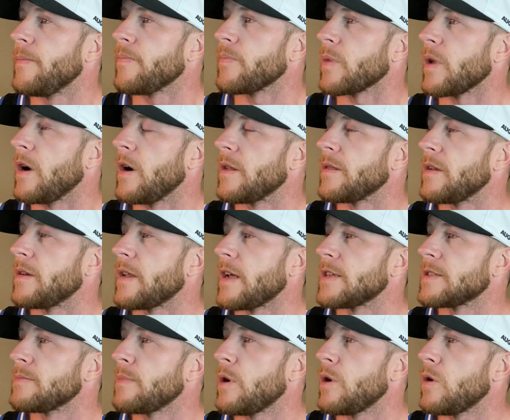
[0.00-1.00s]

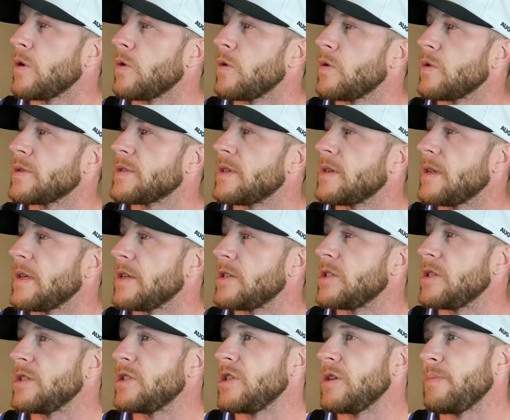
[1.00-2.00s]

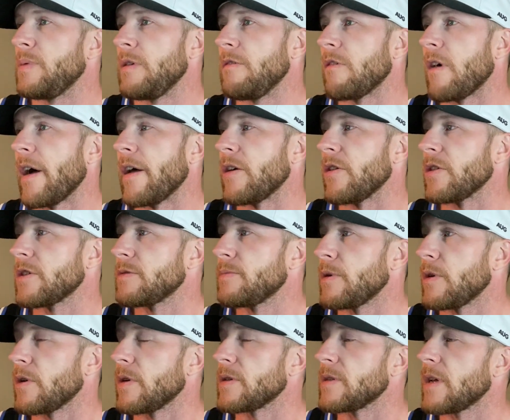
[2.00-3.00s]
Sedici GP rider
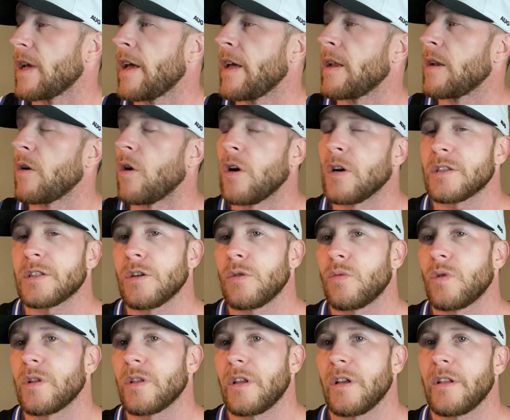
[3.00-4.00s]
experience. And also,
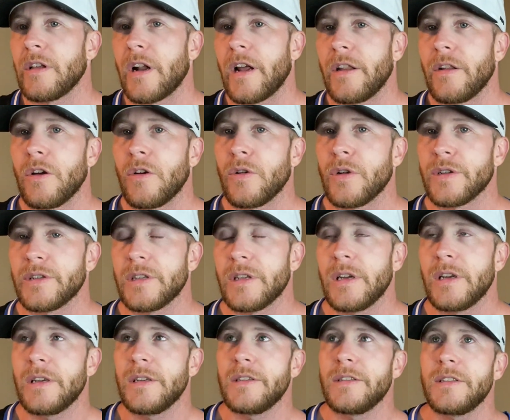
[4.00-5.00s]
one thing that I noticed
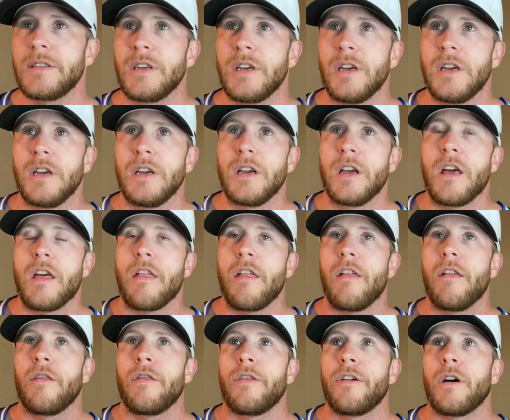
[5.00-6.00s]
is
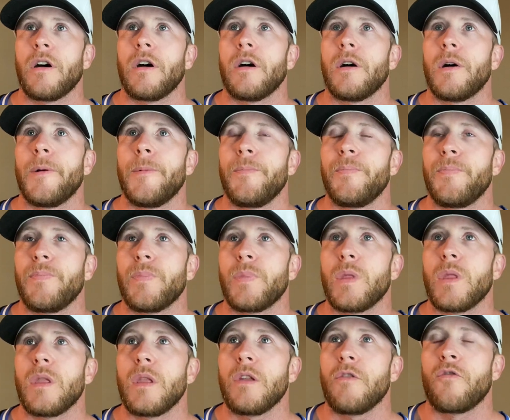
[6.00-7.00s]
the
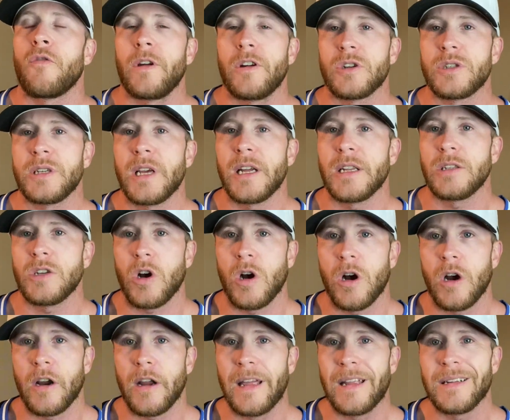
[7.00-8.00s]
rear sets
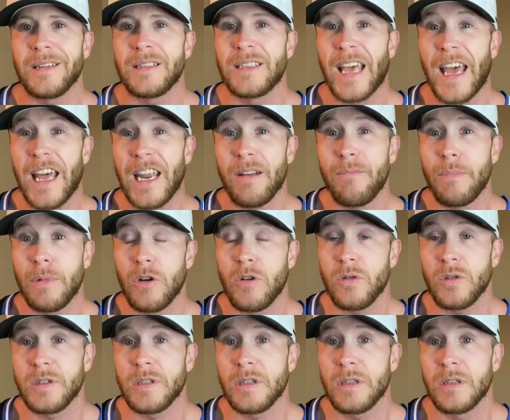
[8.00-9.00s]
are in 10
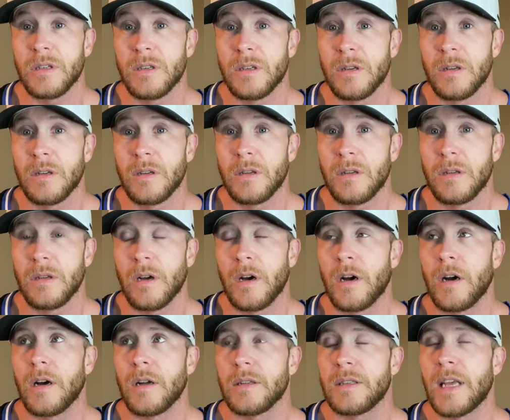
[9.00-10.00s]

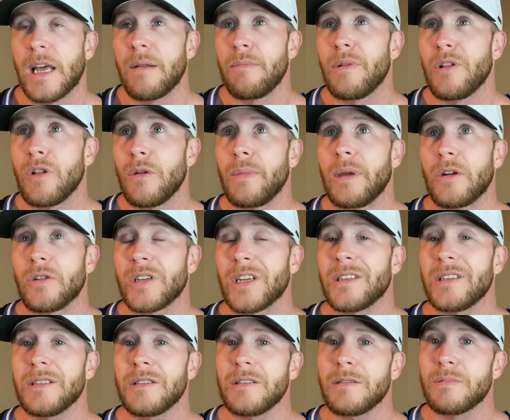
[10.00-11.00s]
millimeters.
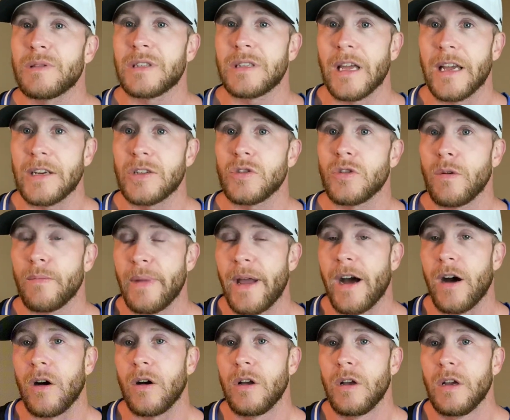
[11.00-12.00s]
That's a substantial
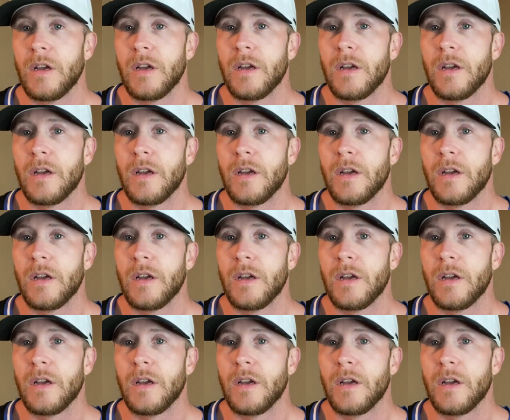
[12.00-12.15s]
amount.